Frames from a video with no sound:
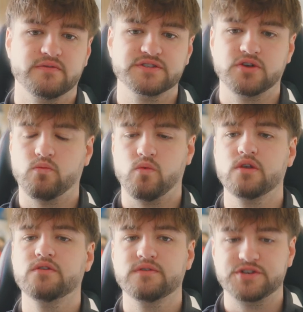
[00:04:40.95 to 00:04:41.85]
There's not
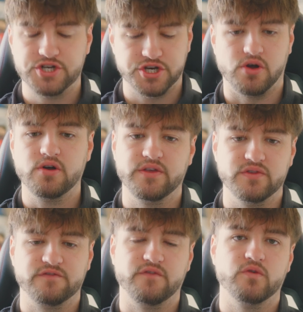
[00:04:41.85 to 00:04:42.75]
one shot in
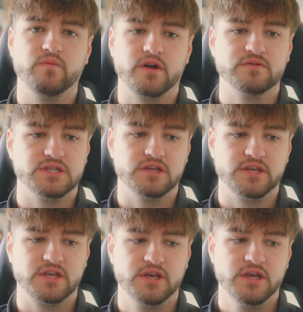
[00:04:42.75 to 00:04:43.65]
this film where I was
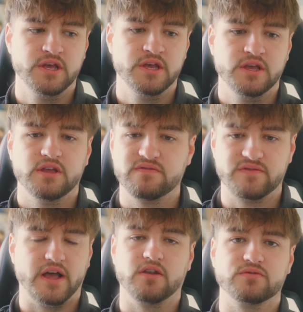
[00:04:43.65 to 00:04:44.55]
like,
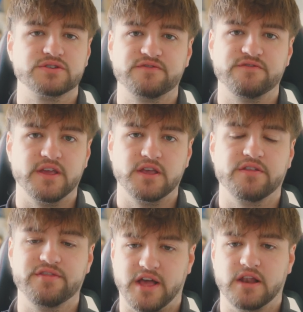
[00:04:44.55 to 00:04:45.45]
that looks fake,
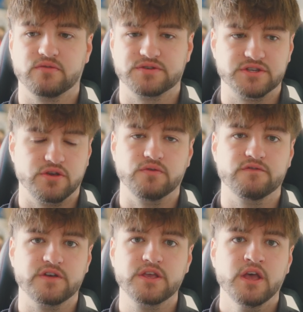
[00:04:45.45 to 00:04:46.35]
that looks
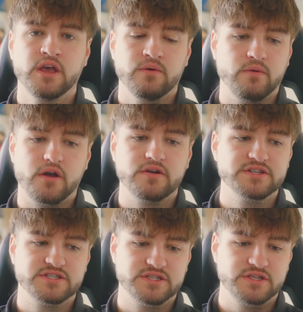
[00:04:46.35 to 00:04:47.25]
goofy.
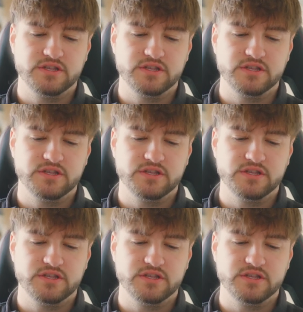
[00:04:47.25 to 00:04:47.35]
Whereas